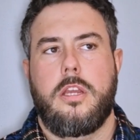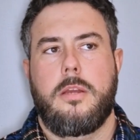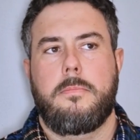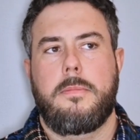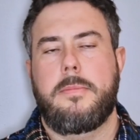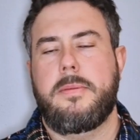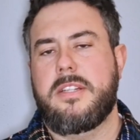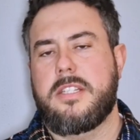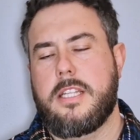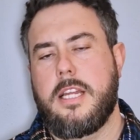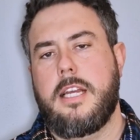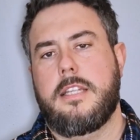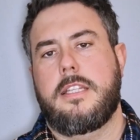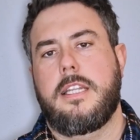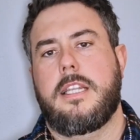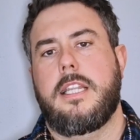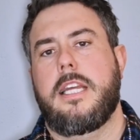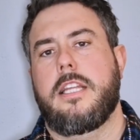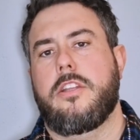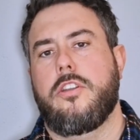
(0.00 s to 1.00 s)
maybe
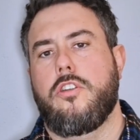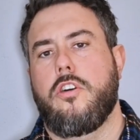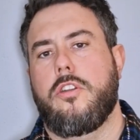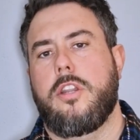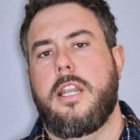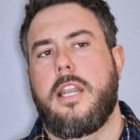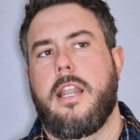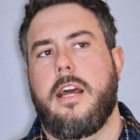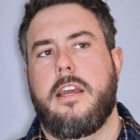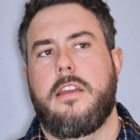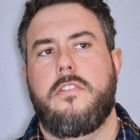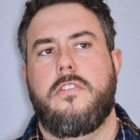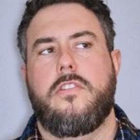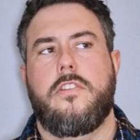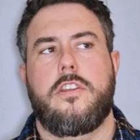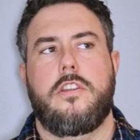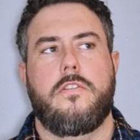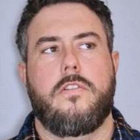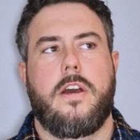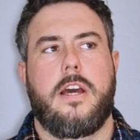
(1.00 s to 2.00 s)
started later on in life
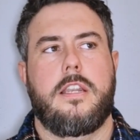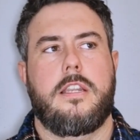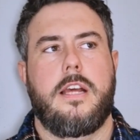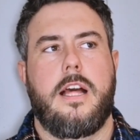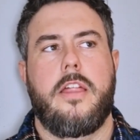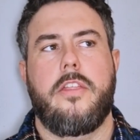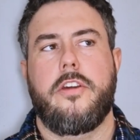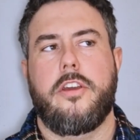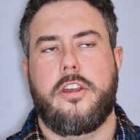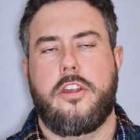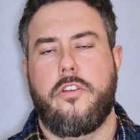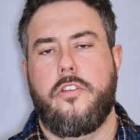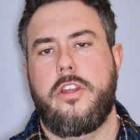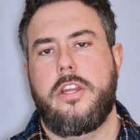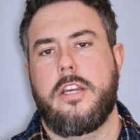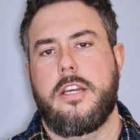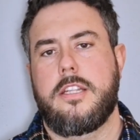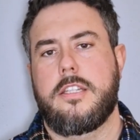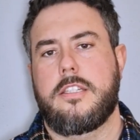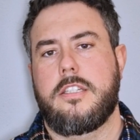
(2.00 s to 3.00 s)
and you've had other
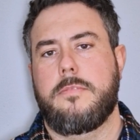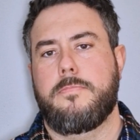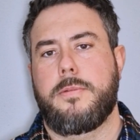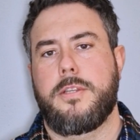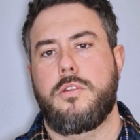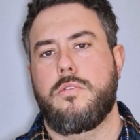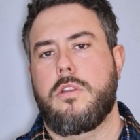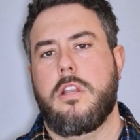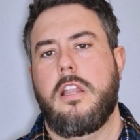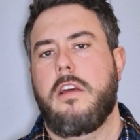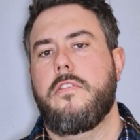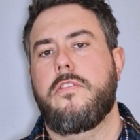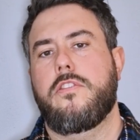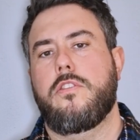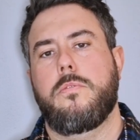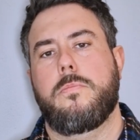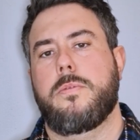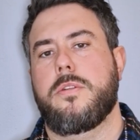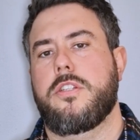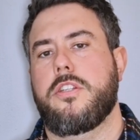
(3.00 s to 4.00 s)
careers, but you'd love
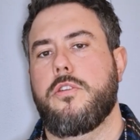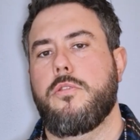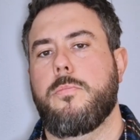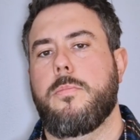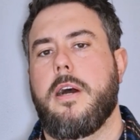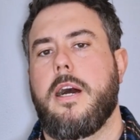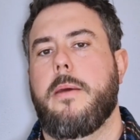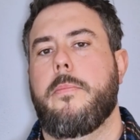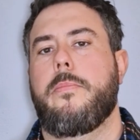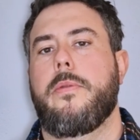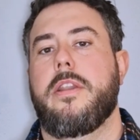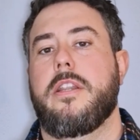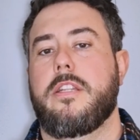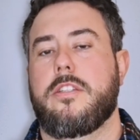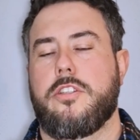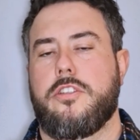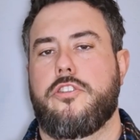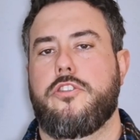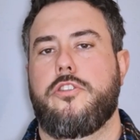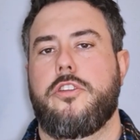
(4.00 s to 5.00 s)
to pursue barbering as
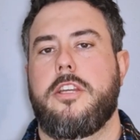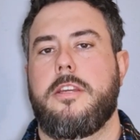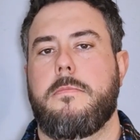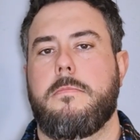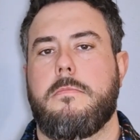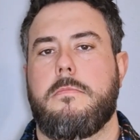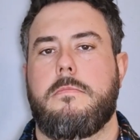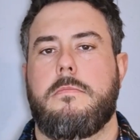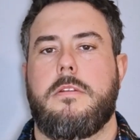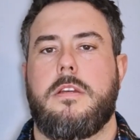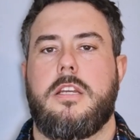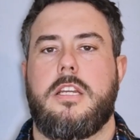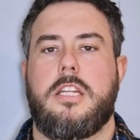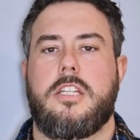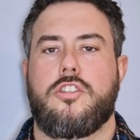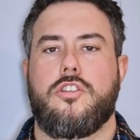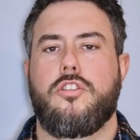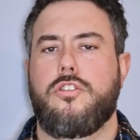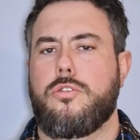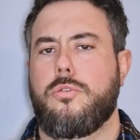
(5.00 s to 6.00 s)
a dream,
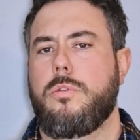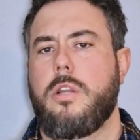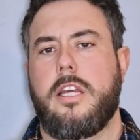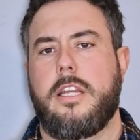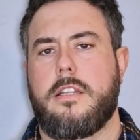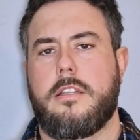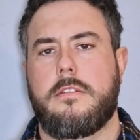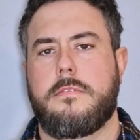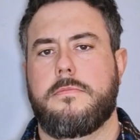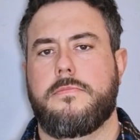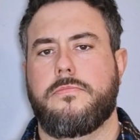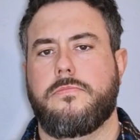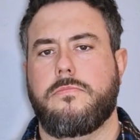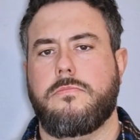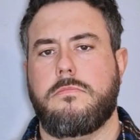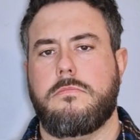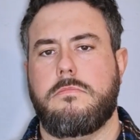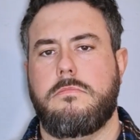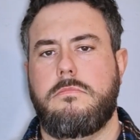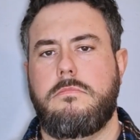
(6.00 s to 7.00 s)
it's not too late.
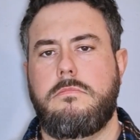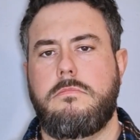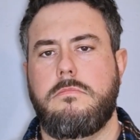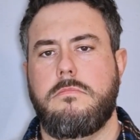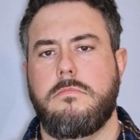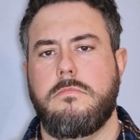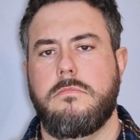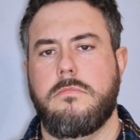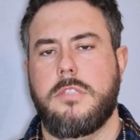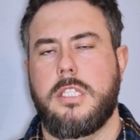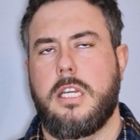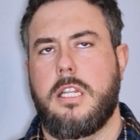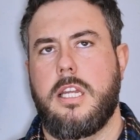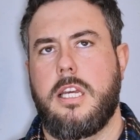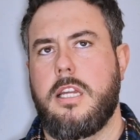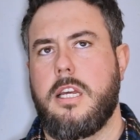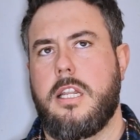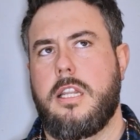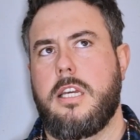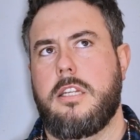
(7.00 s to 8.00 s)
And
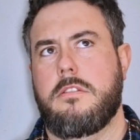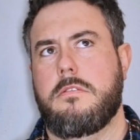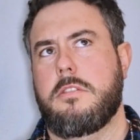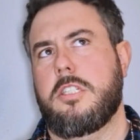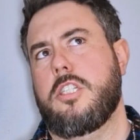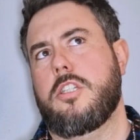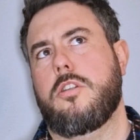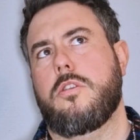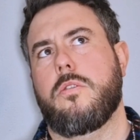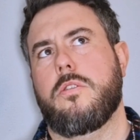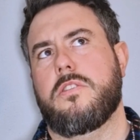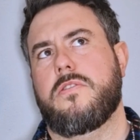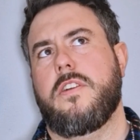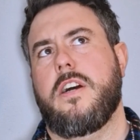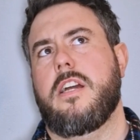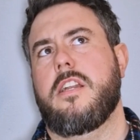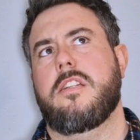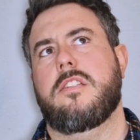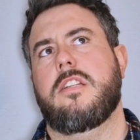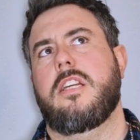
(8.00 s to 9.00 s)
I'd go as
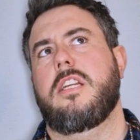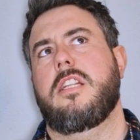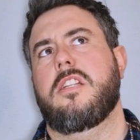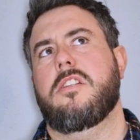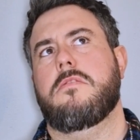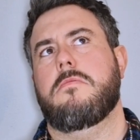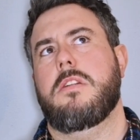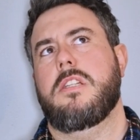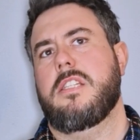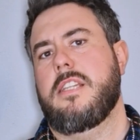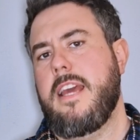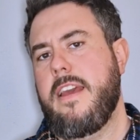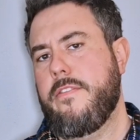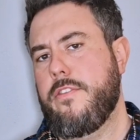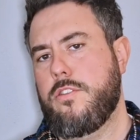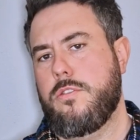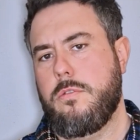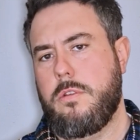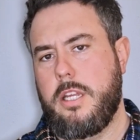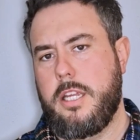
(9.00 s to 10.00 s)
far as saying it's never
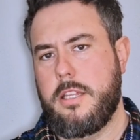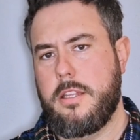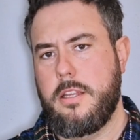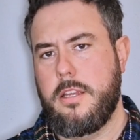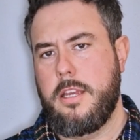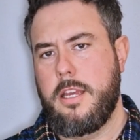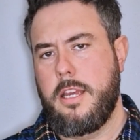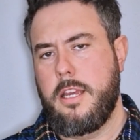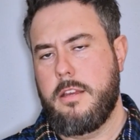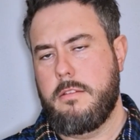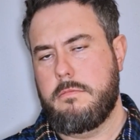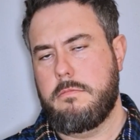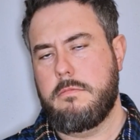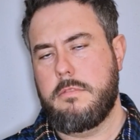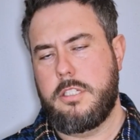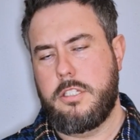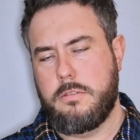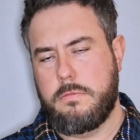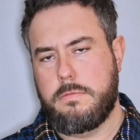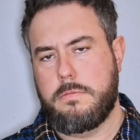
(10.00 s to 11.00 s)
too late,
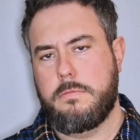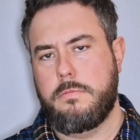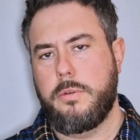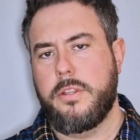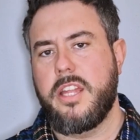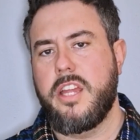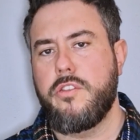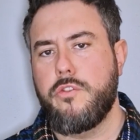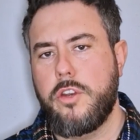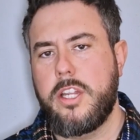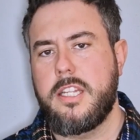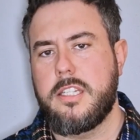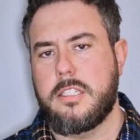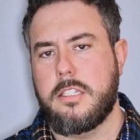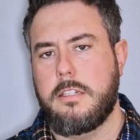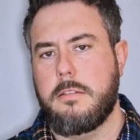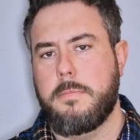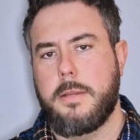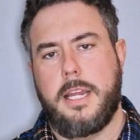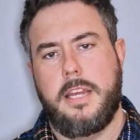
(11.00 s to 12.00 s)
you know, within
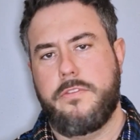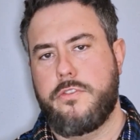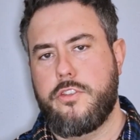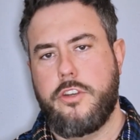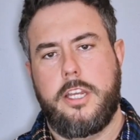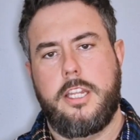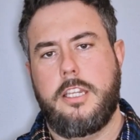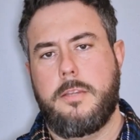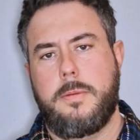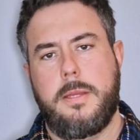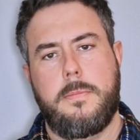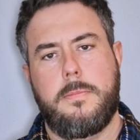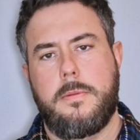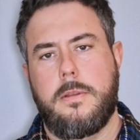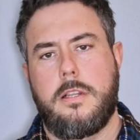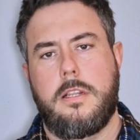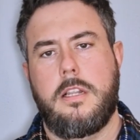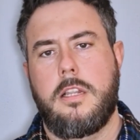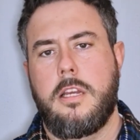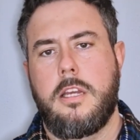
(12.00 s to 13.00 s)
reason. But I've trained
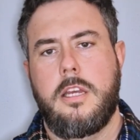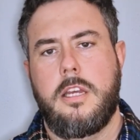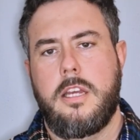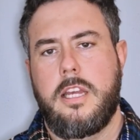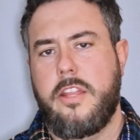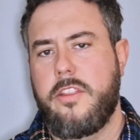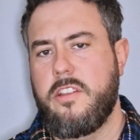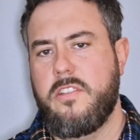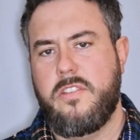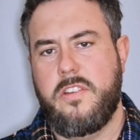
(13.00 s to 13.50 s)
people in their